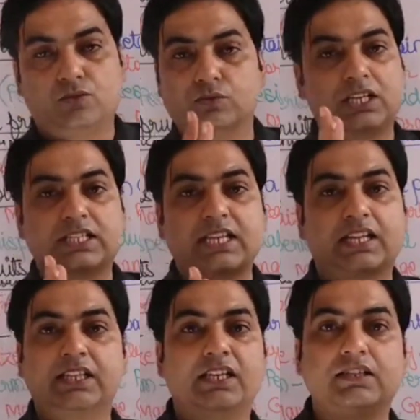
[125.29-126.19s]
two cells
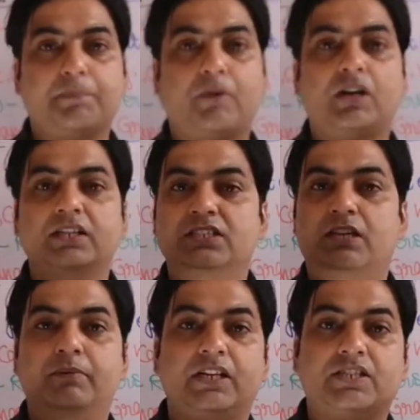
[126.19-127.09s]
are there in the pollen,
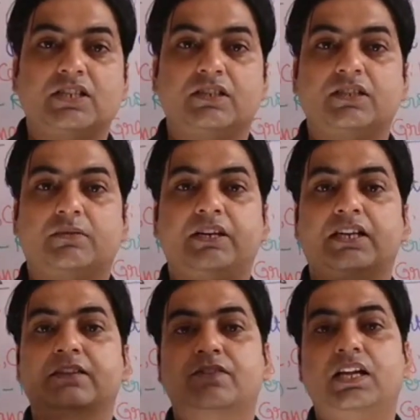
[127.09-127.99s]

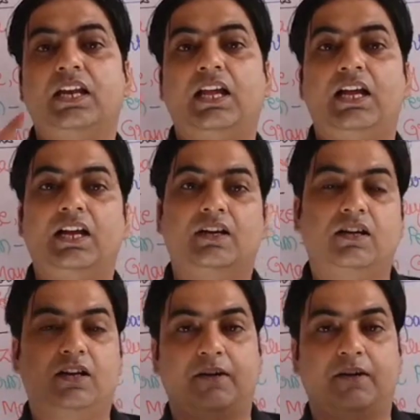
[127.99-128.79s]
germinative cell and